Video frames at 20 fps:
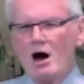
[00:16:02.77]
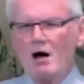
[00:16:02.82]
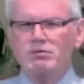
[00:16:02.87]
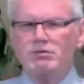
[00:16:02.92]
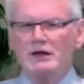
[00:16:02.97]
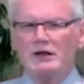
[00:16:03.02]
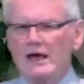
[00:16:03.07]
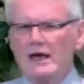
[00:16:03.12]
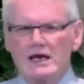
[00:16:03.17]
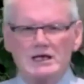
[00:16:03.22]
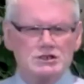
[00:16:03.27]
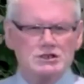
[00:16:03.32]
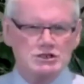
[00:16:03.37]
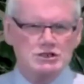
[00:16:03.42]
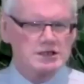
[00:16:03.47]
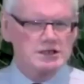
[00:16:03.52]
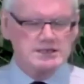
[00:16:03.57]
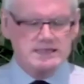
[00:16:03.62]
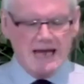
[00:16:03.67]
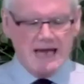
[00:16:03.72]

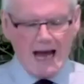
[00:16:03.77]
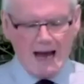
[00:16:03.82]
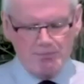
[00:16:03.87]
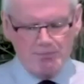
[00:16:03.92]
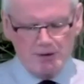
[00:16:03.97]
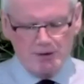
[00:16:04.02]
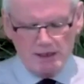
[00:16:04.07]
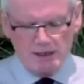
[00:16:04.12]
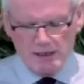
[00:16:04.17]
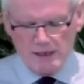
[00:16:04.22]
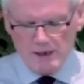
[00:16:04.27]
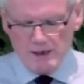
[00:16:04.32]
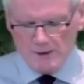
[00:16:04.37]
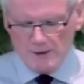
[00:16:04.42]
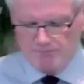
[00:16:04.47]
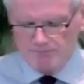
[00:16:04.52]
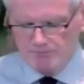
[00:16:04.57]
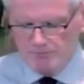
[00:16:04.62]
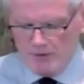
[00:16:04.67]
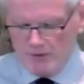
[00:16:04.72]
obligation is happening
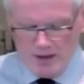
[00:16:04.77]
here.